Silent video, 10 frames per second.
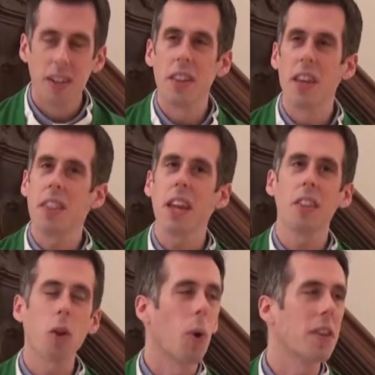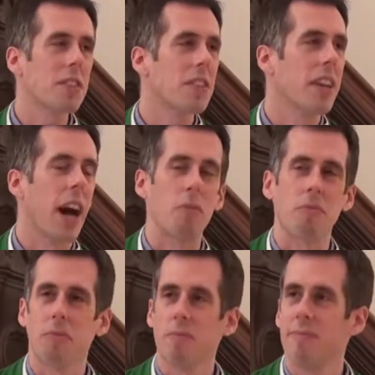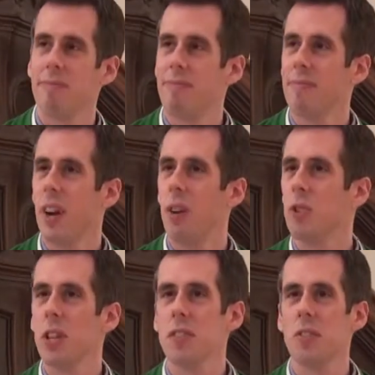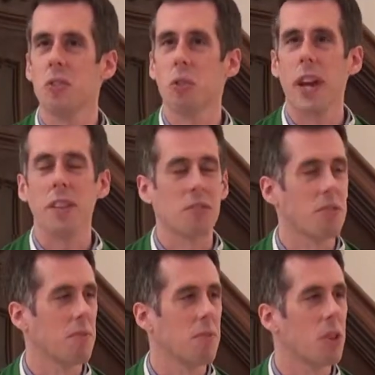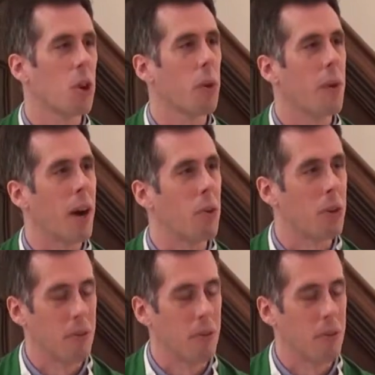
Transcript: Did they think there wasn't enough of Jesus' grace to go around?